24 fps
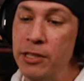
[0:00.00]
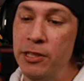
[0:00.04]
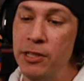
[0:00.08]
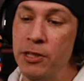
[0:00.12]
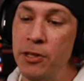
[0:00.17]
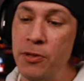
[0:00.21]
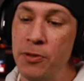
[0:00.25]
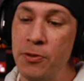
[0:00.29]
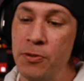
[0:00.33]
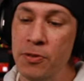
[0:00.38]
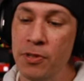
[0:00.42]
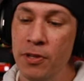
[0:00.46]
to
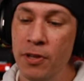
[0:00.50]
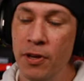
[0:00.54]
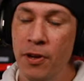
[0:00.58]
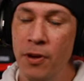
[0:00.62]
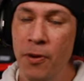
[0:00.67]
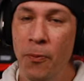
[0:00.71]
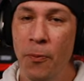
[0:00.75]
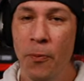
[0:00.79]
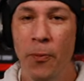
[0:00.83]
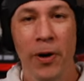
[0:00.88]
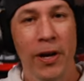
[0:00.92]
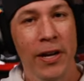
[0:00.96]
use,
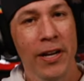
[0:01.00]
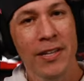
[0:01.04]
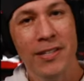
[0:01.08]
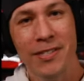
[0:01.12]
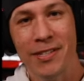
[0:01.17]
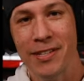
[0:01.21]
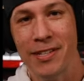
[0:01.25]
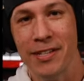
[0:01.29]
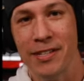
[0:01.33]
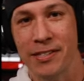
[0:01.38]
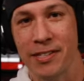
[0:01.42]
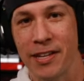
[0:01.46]
what
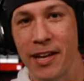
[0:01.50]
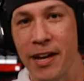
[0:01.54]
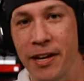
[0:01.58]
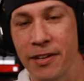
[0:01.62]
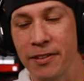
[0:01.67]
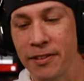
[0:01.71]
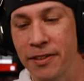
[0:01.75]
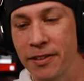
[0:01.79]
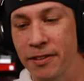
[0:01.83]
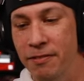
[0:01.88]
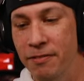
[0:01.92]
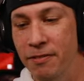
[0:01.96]
is it
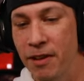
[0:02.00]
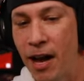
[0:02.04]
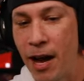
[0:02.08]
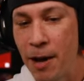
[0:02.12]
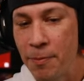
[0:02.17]
exactly?